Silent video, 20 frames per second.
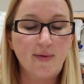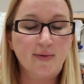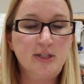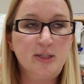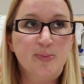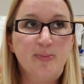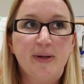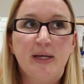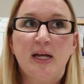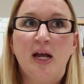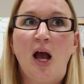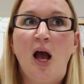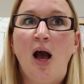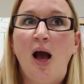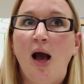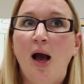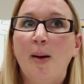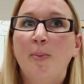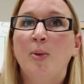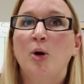To
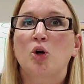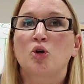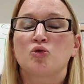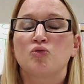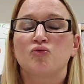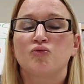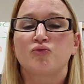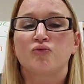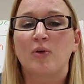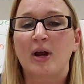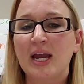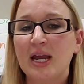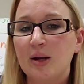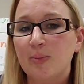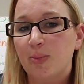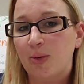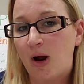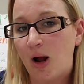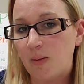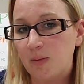become great
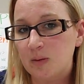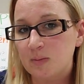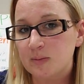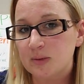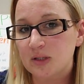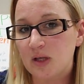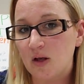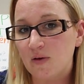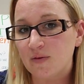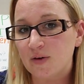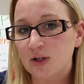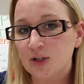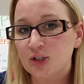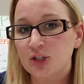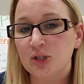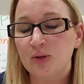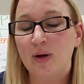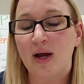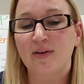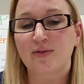problem solvers,
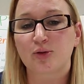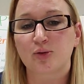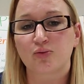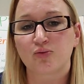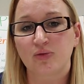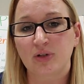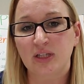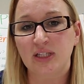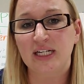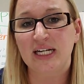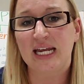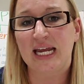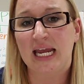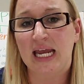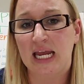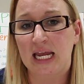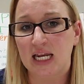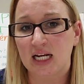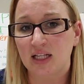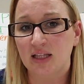you have to really
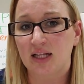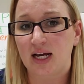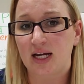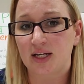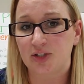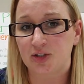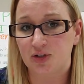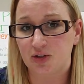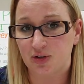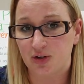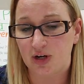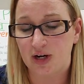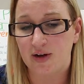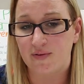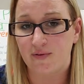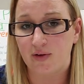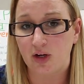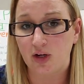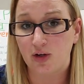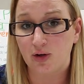analyze
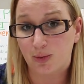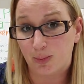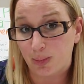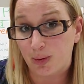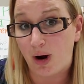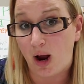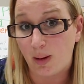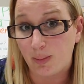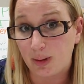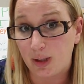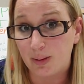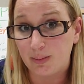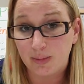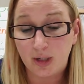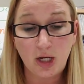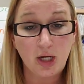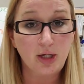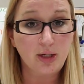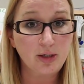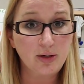your problem.
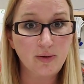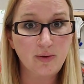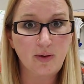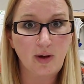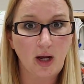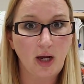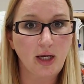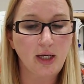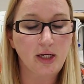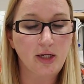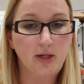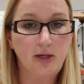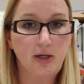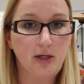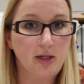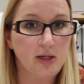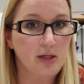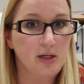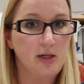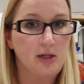
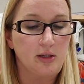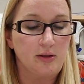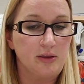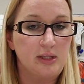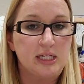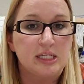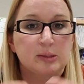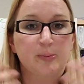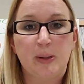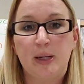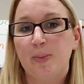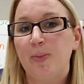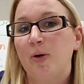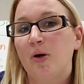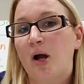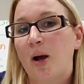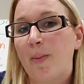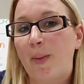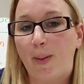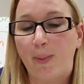These people
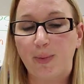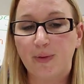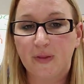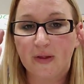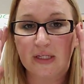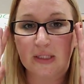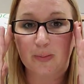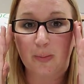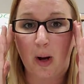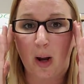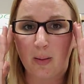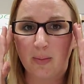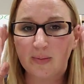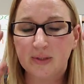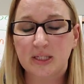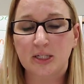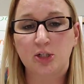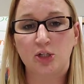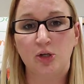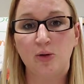come up with these
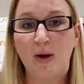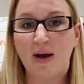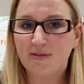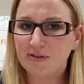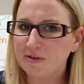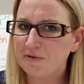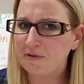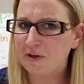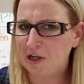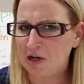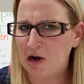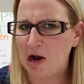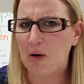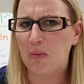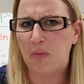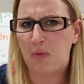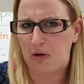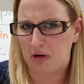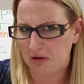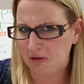problems and you have to figure out,
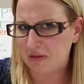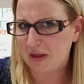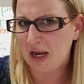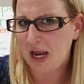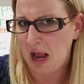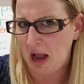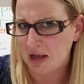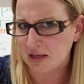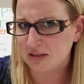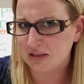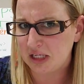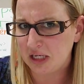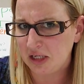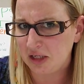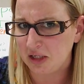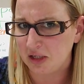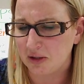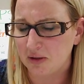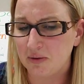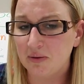what are they asking
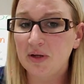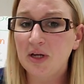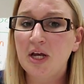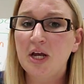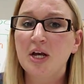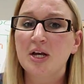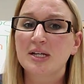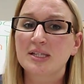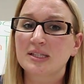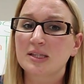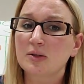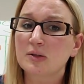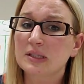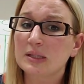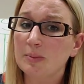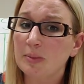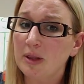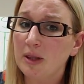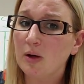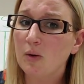you? So
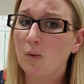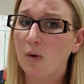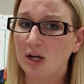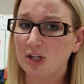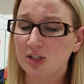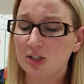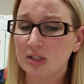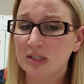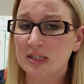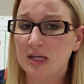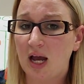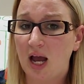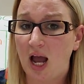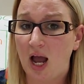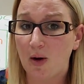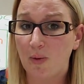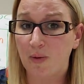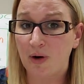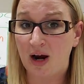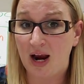some of the questions
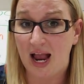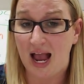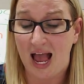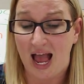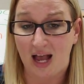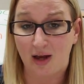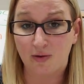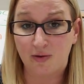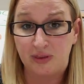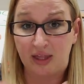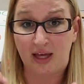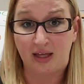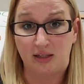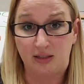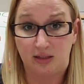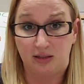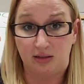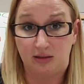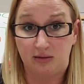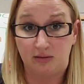
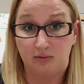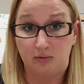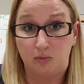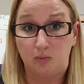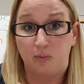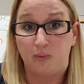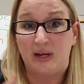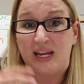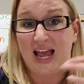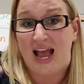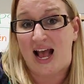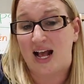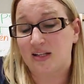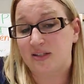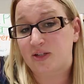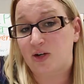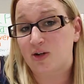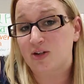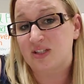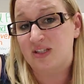that we
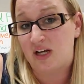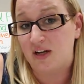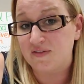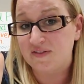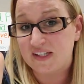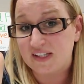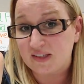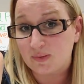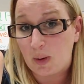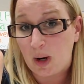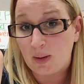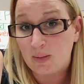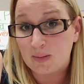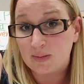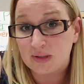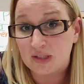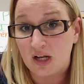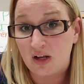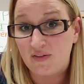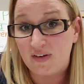ask ourselves as problem
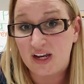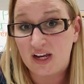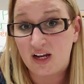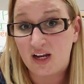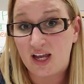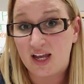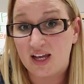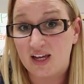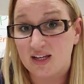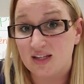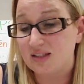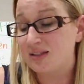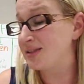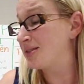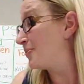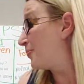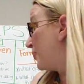solving is,